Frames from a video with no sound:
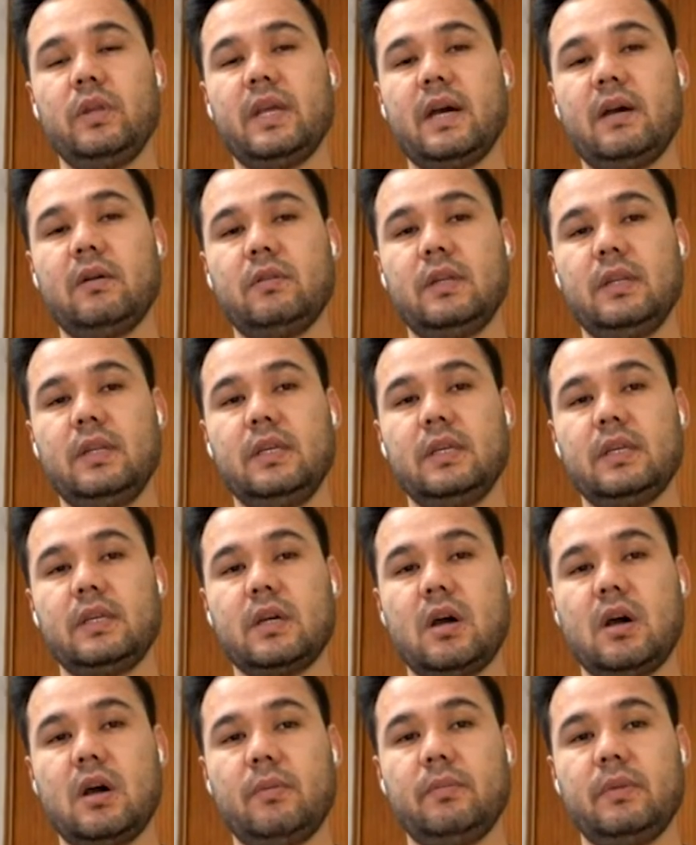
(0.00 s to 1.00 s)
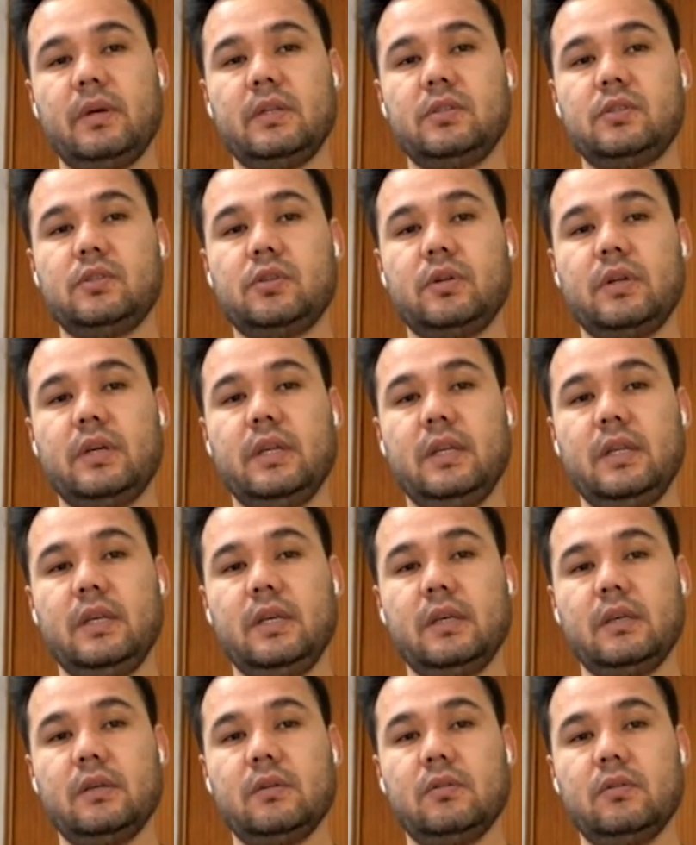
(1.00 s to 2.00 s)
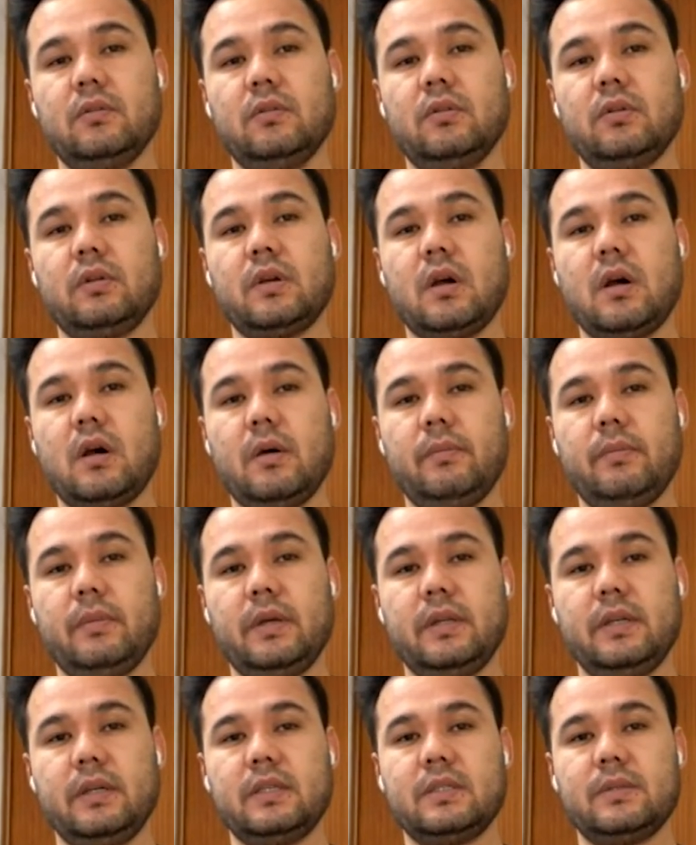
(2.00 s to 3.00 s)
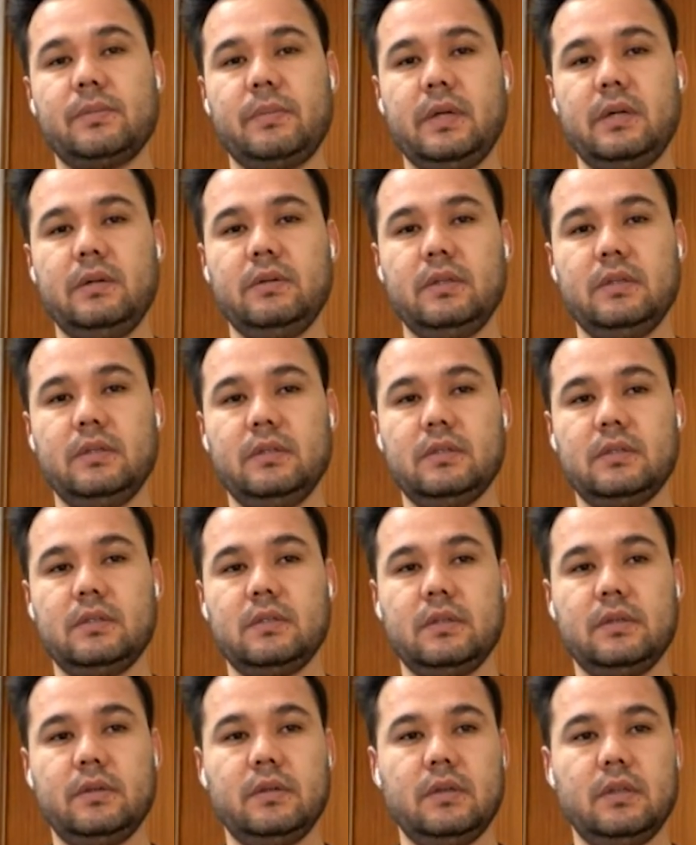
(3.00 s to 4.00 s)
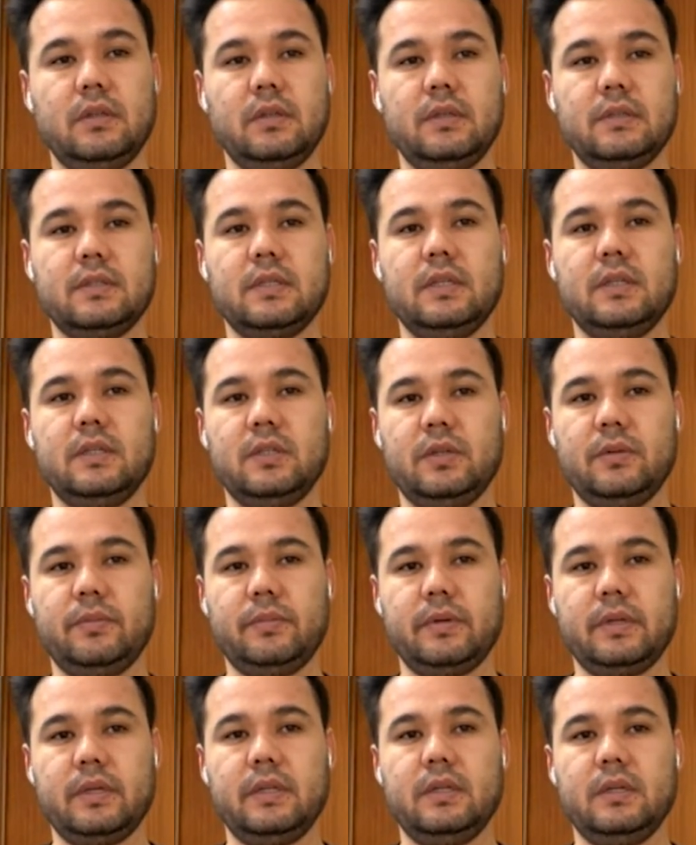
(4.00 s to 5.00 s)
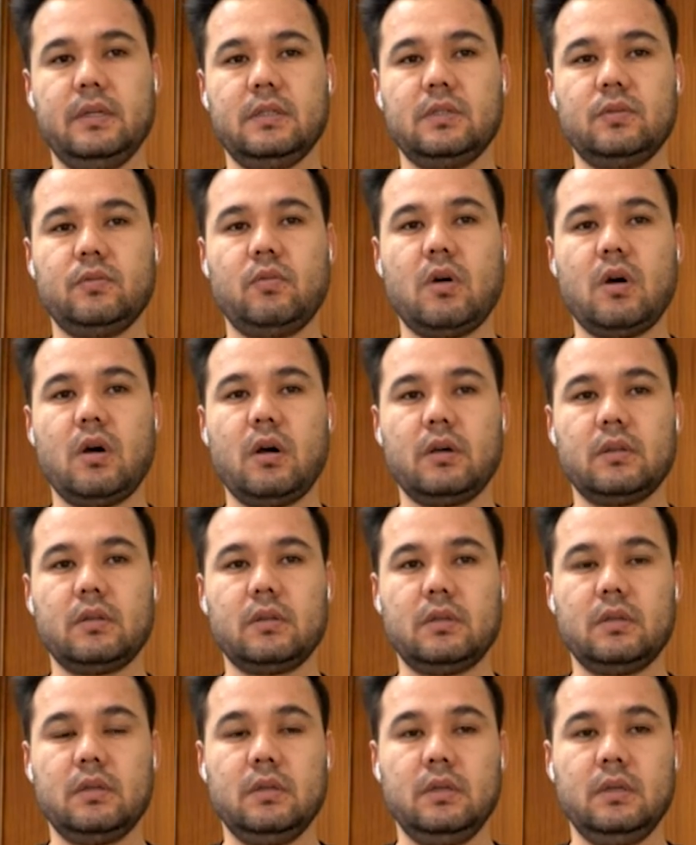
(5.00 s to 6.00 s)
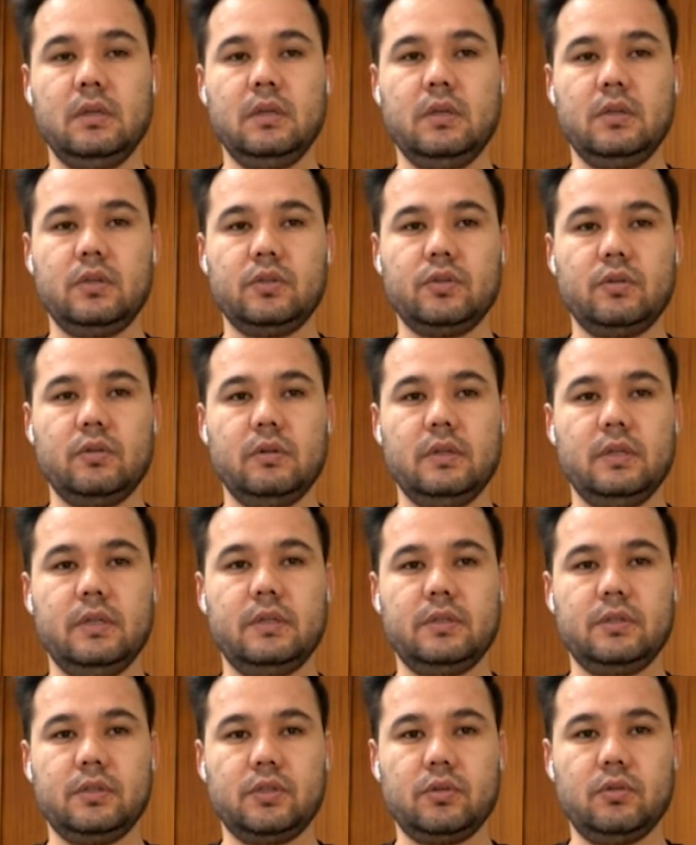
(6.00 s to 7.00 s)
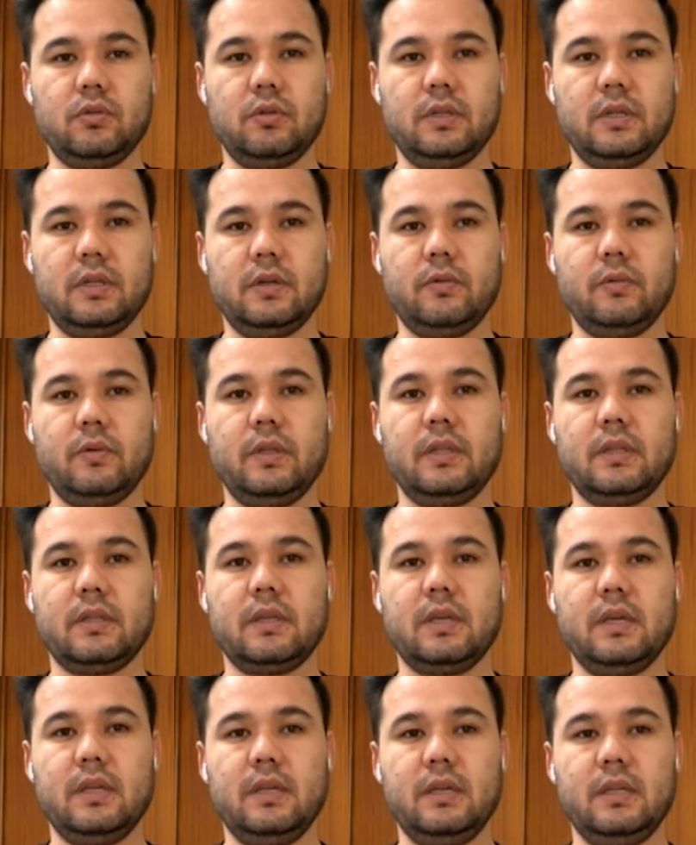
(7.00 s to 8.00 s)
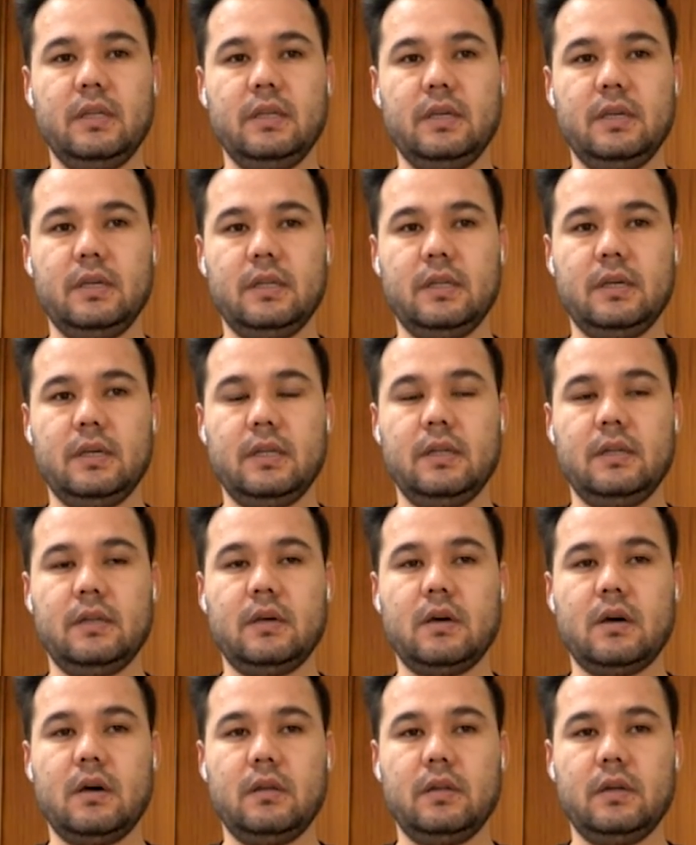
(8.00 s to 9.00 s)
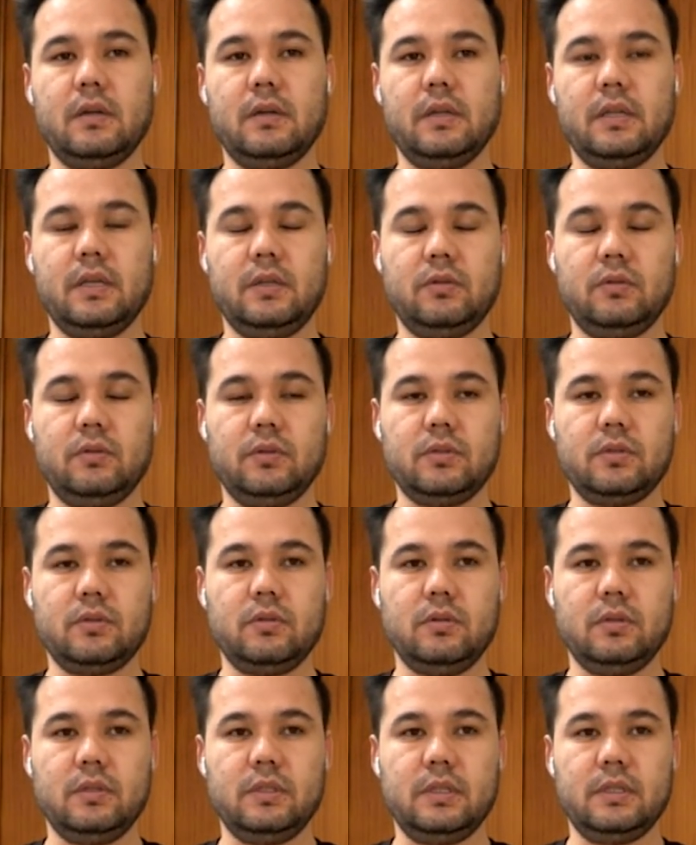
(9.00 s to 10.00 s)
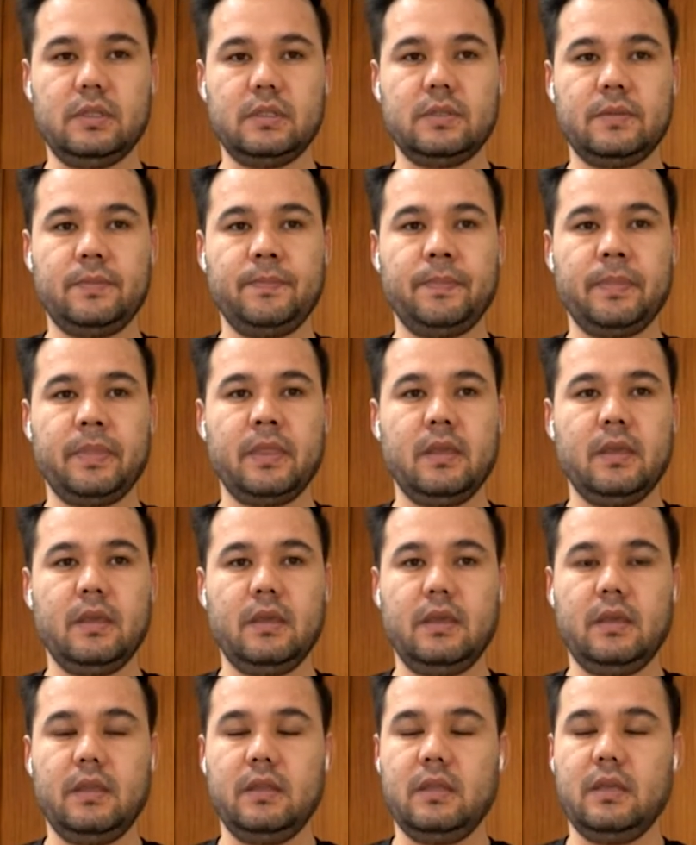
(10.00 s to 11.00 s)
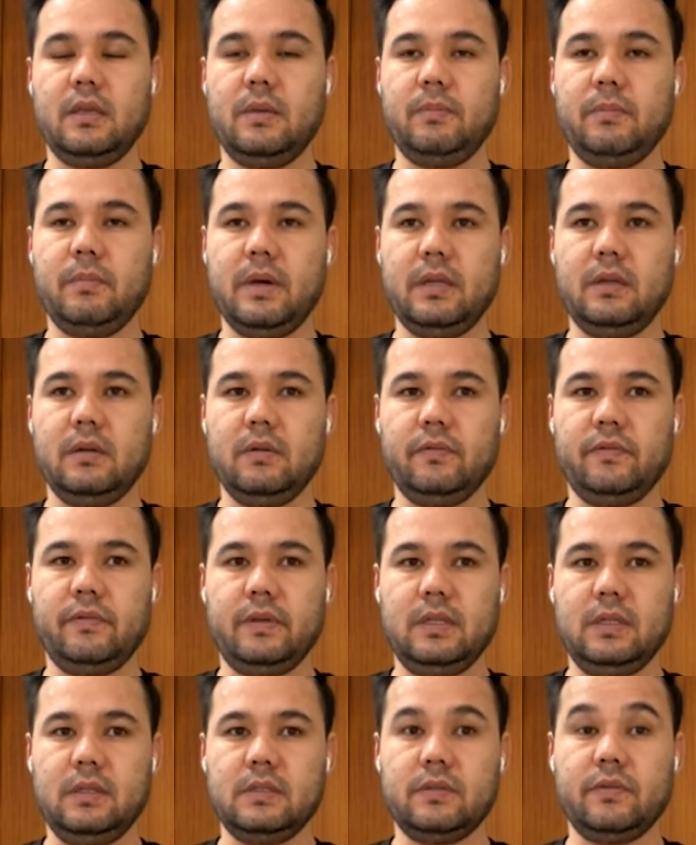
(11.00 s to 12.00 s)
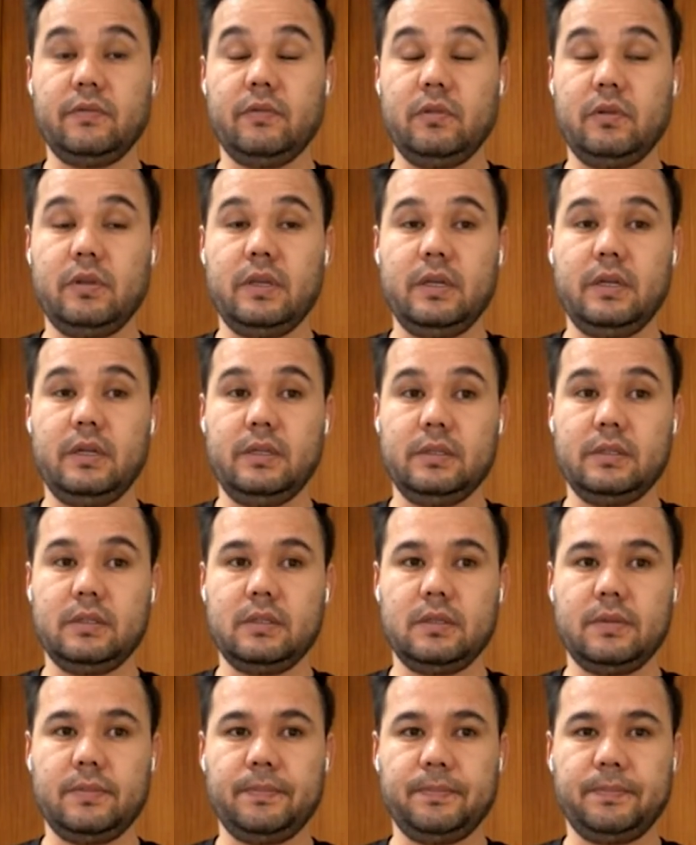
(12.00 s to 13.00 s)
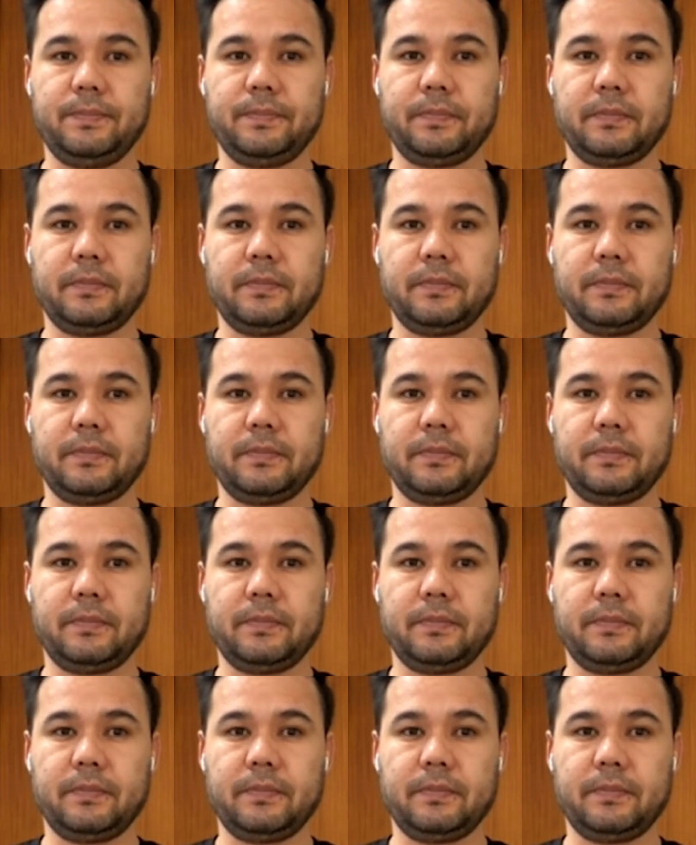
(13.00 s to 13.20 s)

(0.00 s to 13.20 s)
Without any combat training or combat experience, these interpreters walked shoulder to shoulder with Canadian and other NATO soldiers in the battlefields for years.